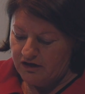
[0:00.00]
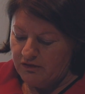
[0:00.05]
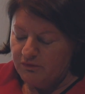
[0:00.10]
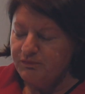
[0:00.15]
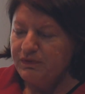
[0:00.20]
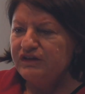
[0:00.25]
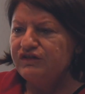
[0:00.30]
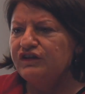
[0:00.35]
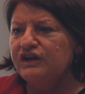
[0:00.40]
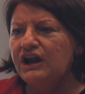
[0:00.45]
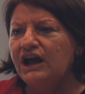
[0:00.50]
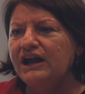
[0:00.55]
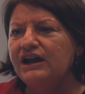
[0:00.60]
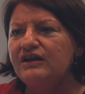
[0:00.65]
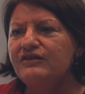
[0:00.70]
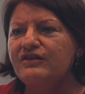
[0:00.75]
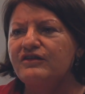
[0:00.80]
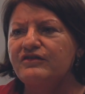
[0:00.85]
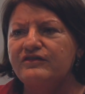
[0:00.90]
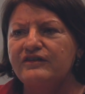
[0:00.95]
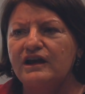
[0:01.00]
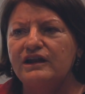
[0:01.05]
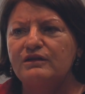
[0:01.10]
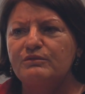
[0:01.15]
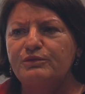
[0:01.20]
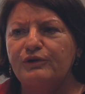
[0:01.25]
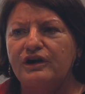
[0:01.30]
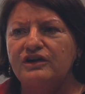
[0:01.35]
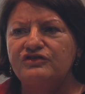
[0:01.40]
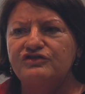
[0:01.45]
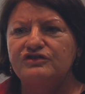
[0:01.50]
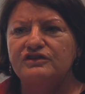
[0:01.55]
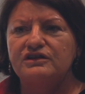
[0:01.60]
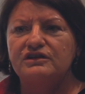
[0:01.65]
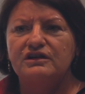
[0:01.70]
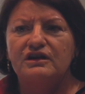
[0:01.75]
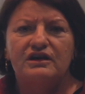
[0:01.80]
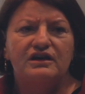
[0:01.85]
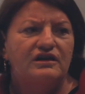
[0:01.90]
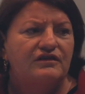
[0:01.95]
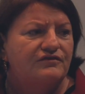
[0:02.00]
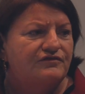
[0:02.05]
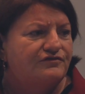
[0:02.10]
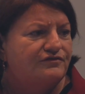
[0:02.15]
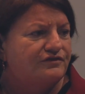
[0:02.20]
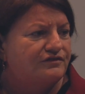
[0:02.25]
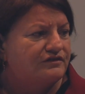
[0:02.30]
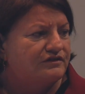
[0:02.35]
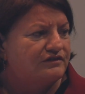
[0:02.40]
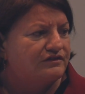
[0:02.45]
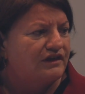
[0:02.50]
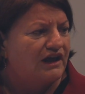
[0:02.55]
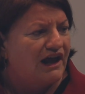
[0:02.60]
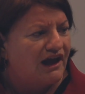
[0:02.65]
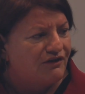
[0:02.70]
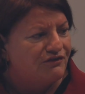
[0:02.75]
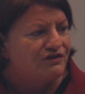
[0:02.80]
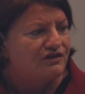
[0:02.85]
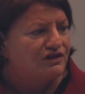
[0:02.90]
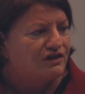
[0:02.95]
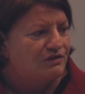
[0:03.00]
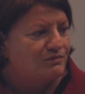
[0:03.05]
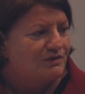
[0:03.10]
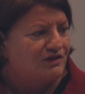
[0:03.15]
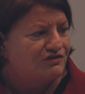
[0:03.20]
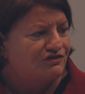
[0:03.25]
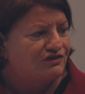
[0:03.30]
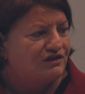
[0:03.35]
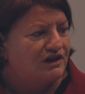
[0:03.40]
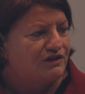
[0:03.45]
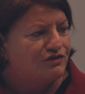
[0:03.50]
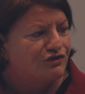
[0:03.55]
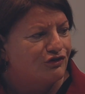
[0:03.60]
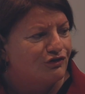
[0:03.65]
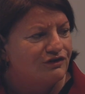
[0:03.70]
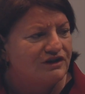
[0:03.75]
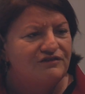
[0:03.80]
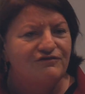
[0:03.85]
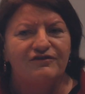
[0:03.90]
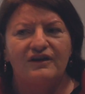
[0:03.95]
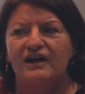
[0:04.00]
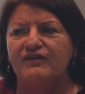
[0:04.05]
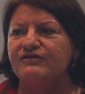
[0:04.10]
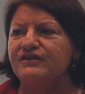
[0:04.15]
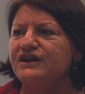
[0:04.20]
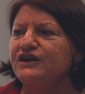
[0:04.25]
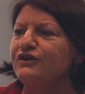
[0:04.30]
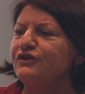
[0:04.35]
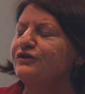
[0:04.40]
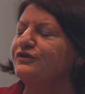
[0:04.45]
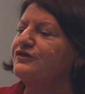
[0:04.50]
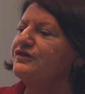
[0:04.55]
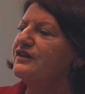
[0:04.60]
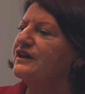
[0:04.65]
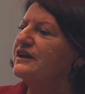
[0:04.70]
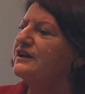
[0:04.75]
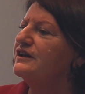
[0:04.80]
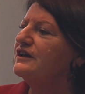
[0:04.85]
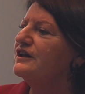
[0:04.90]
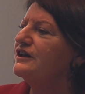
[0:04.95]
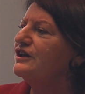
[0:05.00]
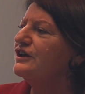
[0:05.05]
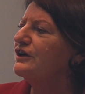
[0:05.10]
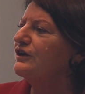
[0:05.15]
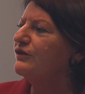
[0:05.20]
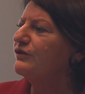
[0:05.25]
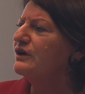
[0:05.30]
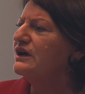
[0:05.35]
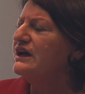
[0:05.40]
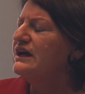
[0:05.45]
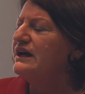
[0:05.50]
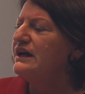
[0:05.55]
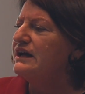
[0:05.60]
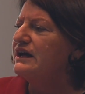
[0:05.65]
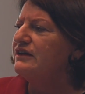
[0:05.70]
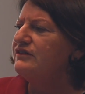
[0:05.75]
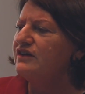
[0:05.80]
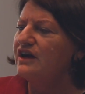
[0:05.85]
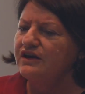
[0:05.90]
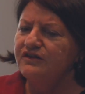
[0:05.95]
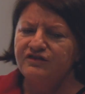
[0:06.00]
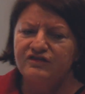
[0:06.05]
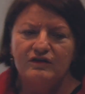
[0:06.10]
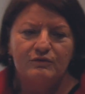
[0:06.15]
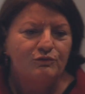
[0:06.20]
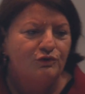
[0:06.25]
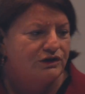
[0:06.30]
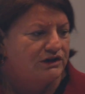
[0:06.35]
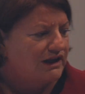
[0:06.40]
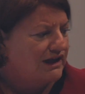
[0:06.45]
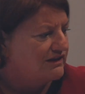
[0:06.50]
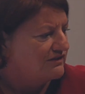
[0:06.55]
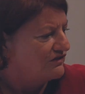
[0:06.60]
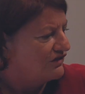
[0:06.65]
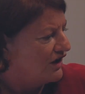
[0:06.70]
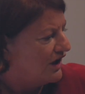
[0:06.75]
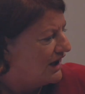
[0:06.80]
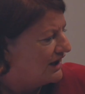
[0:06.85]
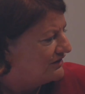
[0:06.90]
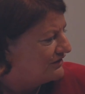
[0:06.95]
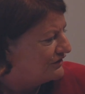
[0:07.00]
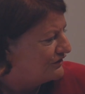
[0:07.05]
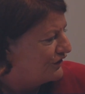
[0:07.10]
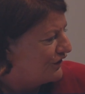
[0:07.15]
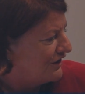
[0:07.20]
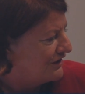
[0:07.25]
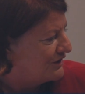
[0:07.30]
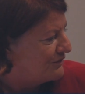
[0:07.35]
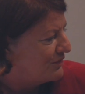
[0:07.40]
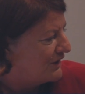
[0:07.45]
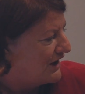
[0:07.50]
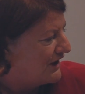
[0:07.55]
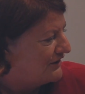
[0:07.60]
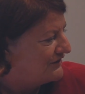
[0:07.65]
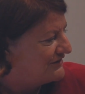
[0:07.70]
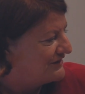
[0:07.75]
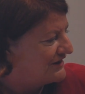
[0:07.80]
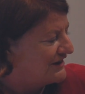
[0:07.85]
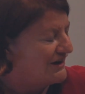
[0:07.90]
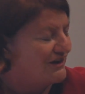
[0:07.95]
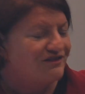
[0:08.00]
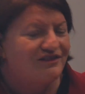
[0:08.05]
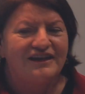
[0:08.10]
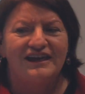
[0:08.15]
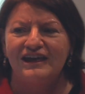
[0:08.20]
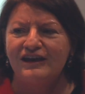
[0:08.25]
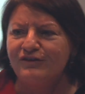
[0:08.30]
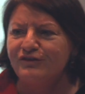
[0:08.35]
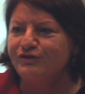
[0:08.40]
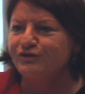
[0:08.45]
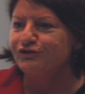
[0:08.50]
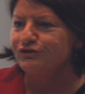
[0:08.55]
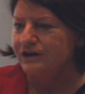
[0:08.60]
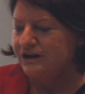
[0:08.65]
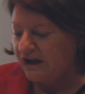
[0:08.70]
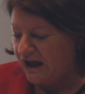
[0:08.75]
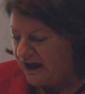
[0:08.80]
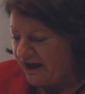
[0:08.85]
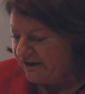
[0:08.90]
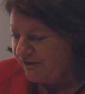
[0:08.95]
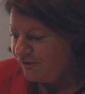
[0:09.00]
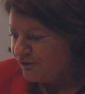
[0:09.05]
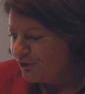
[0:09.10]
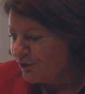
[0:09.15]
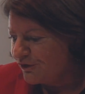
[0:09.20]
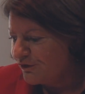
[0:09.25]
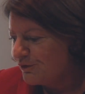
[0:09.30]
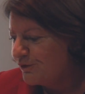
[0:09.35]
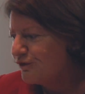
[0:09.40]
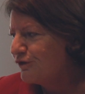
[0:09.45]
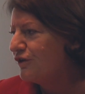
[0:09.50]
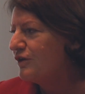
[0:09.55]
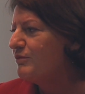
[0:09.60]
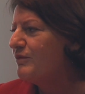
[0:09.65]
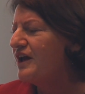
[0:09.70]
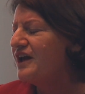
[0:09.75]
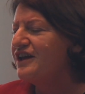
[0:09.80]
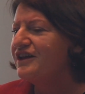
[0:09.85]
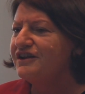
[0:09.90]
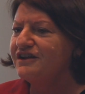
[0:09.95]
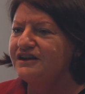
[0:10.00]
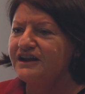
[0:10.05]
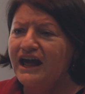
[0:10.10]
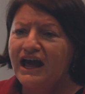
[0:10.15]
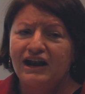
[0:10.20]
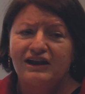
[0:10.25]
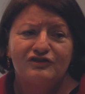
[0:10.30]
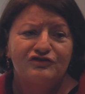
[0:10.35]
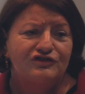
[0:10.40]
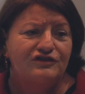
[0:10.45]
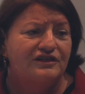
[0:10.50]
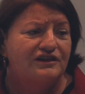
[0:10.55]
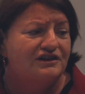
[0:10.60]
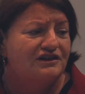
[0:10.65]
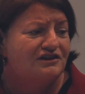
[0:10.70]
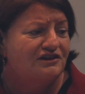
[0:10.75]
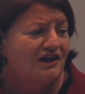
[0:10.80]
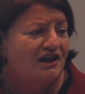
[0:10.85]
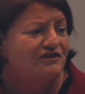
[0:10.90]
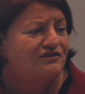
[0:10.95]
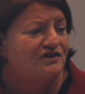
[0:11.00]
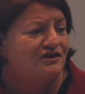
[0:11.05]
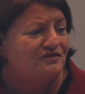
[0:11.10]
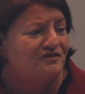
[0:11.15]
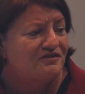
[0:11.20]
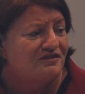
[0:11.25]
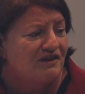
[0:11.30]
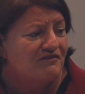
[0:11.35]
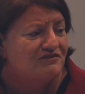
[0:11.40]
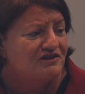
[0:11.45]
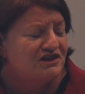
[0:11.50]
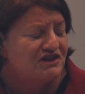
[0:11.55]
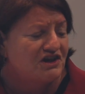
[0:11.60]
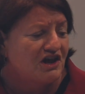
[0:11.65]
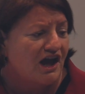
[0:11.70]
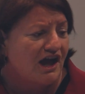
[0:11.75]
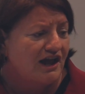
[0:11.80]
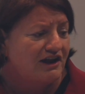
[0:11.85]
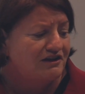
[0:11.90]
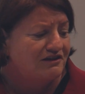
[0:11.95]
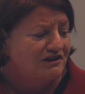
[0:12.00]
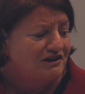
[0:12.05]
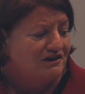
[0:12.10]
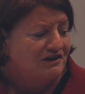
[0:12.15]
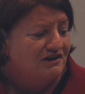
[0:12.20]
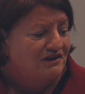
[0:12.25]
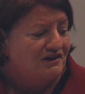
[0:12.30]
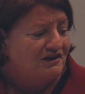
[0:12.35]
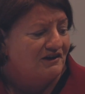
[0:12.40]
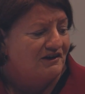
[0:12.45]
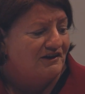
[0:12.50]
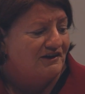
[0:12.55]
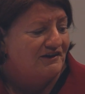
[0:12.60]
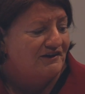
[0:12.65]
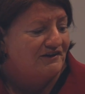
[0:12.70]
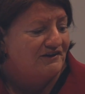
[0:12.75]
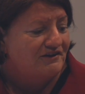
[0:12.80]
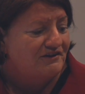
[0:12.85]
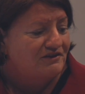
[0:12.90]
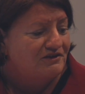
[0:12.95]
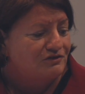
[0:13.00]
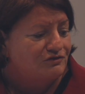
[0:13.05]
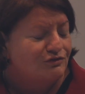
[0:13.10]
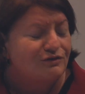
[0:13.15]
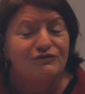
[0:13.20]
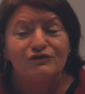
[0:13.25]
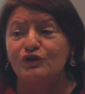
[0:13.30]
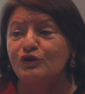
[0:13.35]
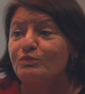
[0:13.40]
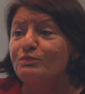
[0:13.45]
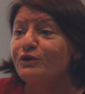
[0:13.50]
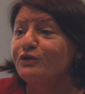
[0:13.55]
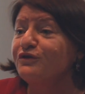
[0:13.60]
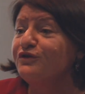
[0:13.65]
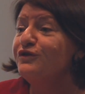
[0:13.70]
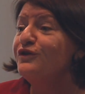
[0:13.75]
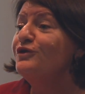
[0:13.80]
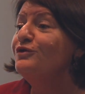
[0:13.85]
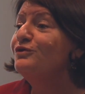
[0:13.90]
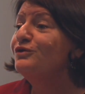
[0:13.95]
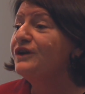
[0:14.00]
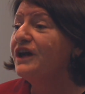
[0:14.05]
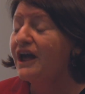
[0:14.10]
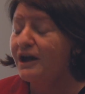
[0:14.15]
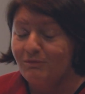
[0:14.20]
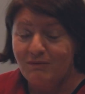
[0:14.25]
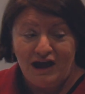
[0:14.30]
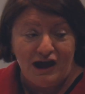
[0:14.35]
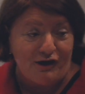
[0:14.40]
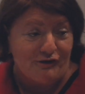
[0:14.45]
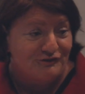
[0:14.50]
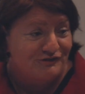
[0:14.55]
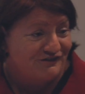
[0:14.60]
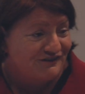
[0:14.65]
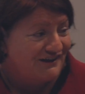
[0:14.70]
But tonight is a celebration of the Housing Commission and 35 years. And, you know, it takes someone like Todd to talk about the history. I, of course, was going to make an analogy that in 1979, Trivial Pursuit came out.